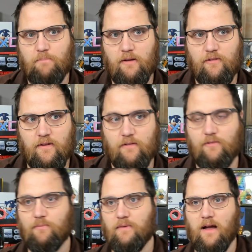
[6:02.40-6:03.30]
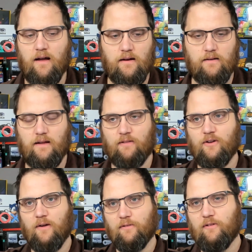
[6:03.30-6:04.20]
business, it's
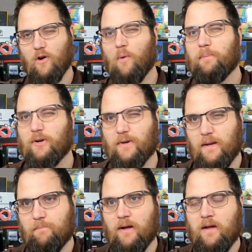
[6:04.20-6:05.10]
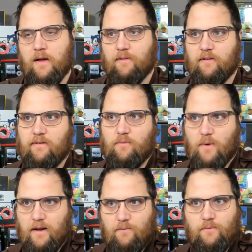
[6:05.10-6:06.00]
called scope creep. This is
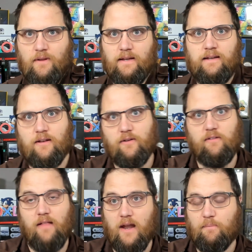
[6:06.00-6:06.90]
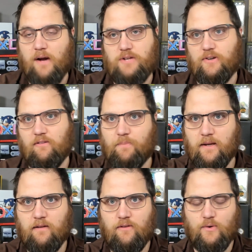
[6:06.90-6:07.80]
what really kills a lot of projects
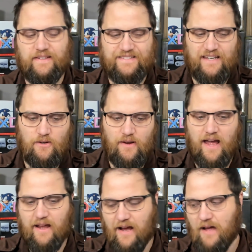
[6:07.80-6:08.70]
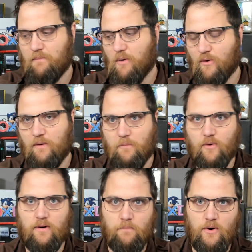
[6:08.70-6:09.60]
because you continue to add on more and
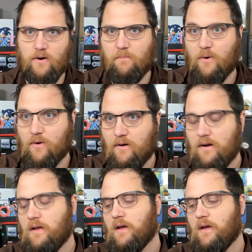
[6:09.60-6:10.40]
more and more and more.